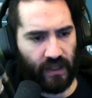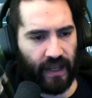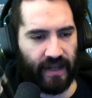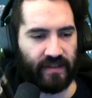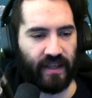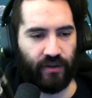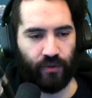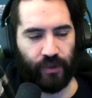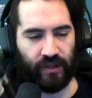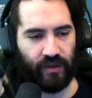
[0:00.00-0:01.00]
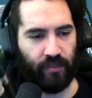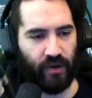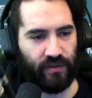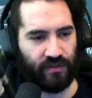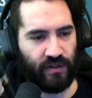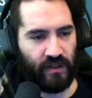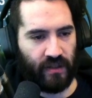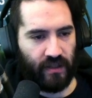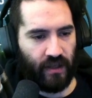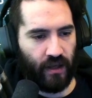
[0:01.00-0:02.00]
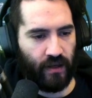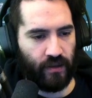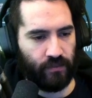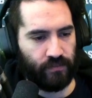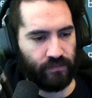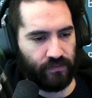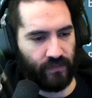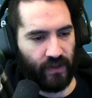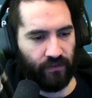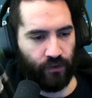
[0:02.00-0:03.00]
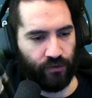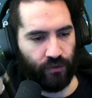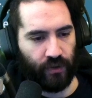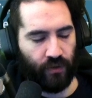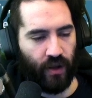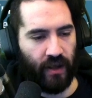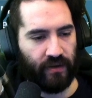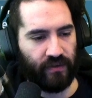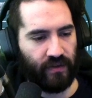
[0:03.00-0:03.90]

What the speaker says: and get your weekly marks if you're so inclined.